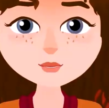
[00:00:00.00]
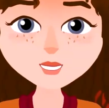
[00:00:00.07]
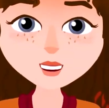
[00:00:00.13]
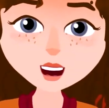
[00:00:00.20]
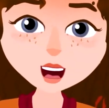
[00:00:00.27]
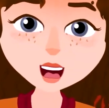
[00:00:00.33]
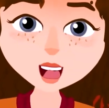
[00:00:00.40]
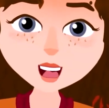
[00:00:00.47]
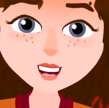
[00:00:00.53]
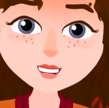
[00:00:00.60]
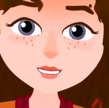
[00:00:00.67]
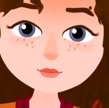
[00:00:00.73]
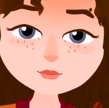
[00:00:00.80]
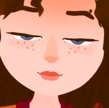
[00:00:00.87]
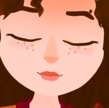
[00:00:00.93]
but it
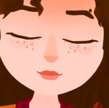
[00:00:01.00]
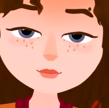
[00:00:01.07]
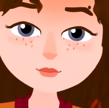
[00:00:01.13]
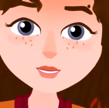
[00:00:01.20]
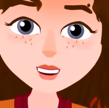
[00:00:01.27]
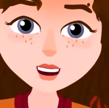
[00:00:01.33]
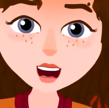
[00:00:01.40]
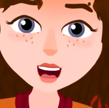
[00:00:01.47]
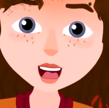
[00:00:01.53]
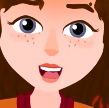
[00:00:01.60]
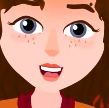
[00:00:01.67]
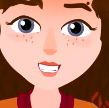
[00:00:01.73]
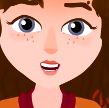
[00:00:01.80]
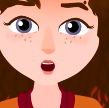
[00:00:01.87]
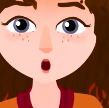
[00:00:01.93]
didn't. He
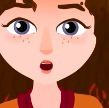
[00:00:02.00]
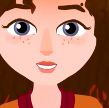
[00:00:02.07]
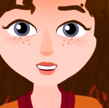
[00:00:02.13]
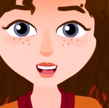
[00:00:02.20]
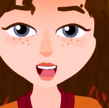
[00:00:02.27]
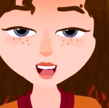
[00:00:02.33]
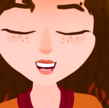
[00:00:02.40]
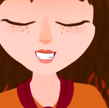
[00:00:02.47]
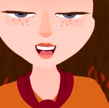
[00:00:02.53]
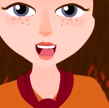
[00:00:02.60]
continued mistreating and